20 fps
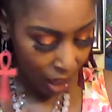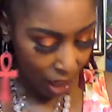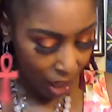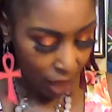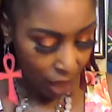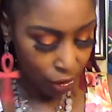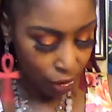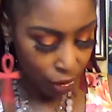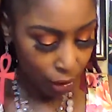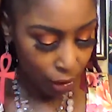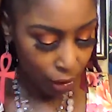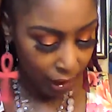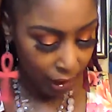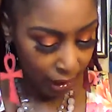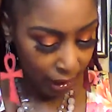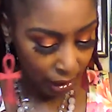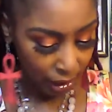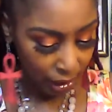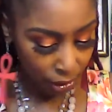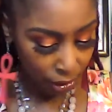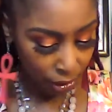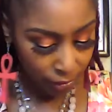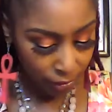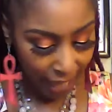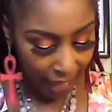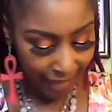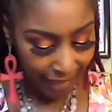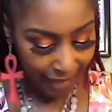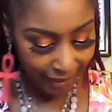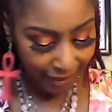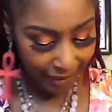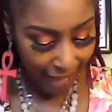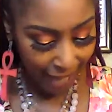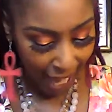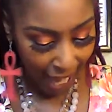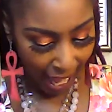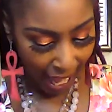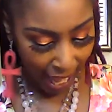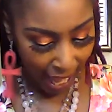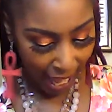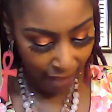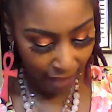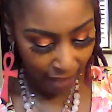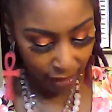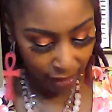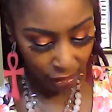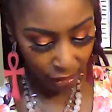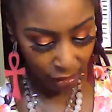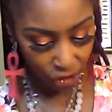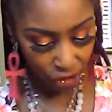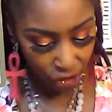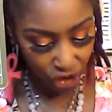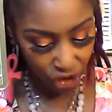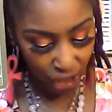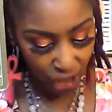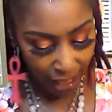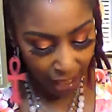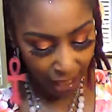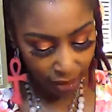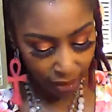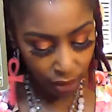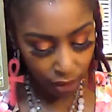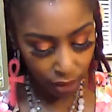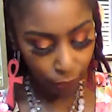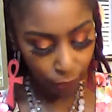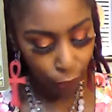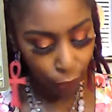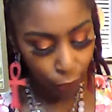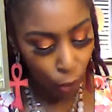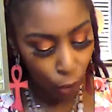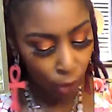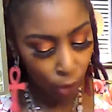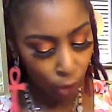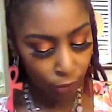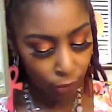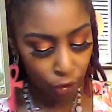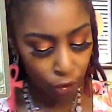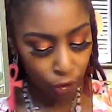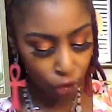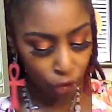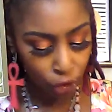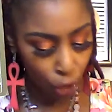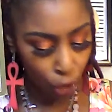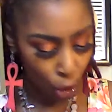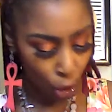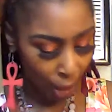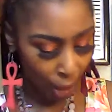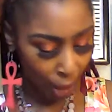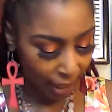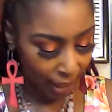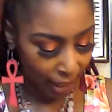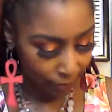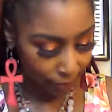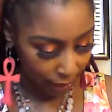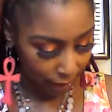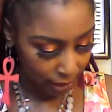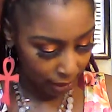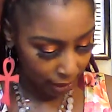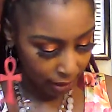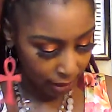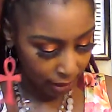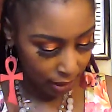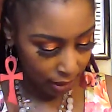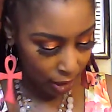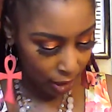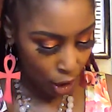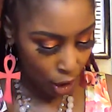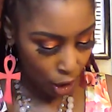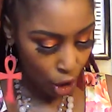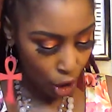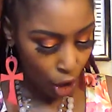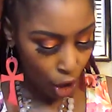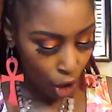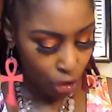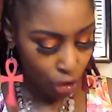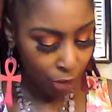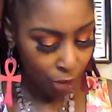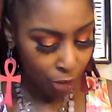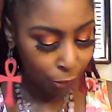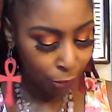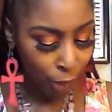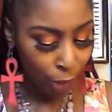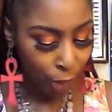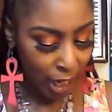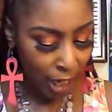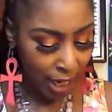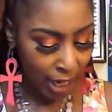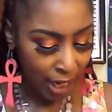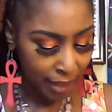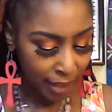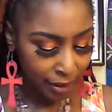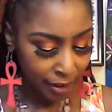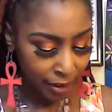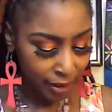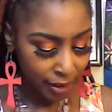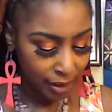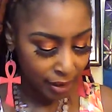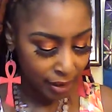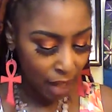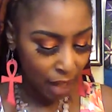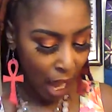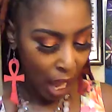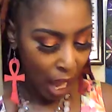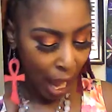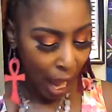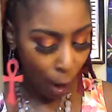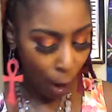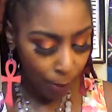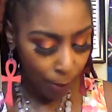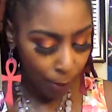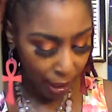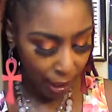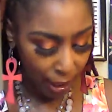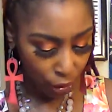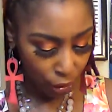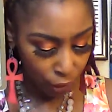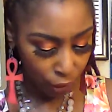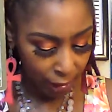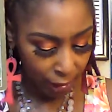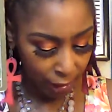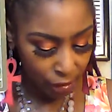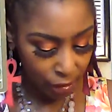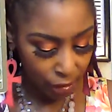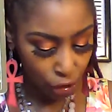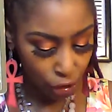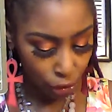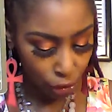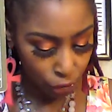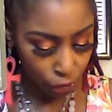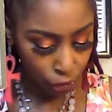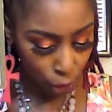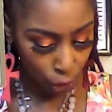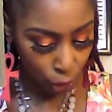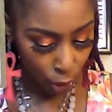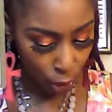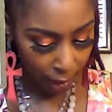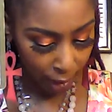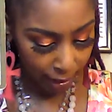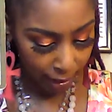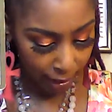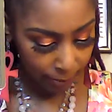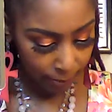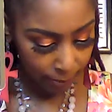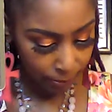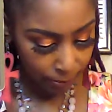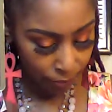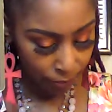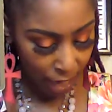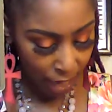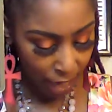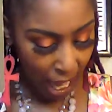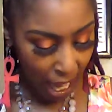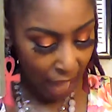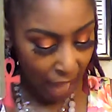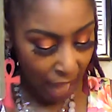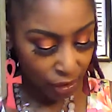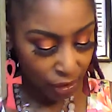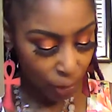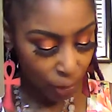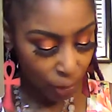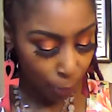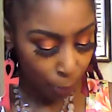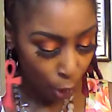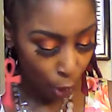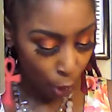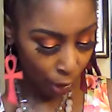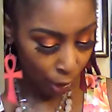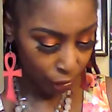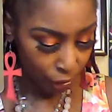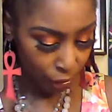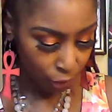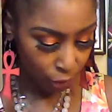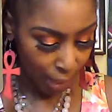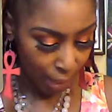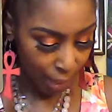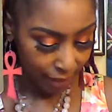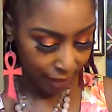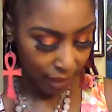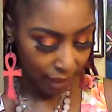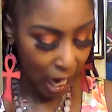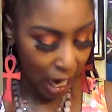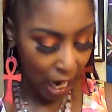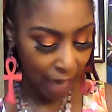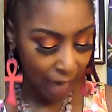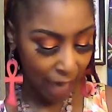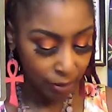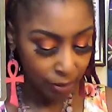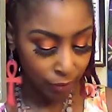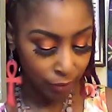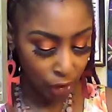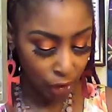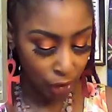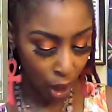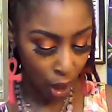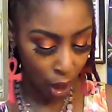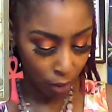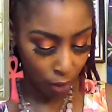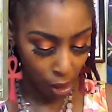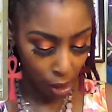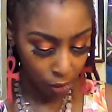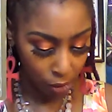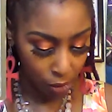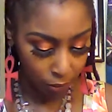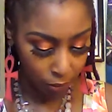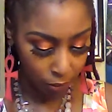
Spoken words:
your heels and dance just for the joy of it. Your friends help increase your joy and support you in times of sorrow.